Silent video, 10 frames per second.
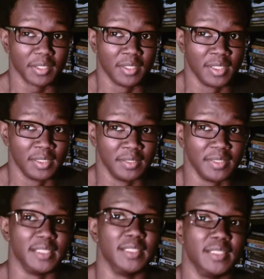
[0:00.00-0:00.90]
And
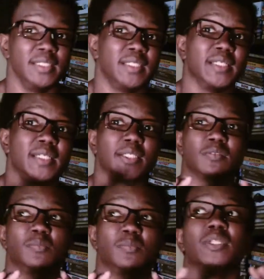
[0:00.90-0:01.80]
then it cuts to black,
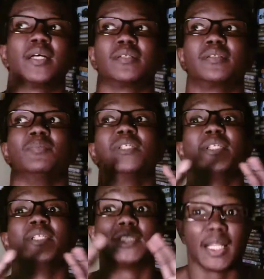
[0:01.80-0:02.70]
completely solid,
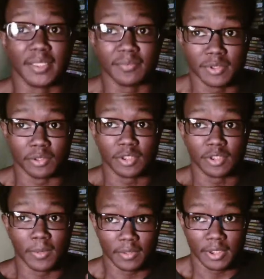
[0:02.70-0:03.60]
with a tribute to
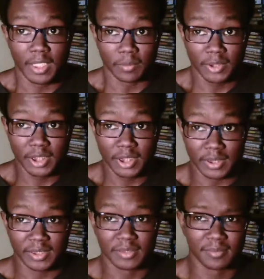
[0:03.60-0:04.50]
Dino Plessis.
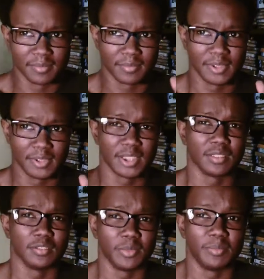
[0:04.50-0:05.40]
And that's a little bit better
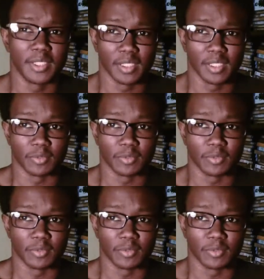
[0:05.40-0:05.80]
than before.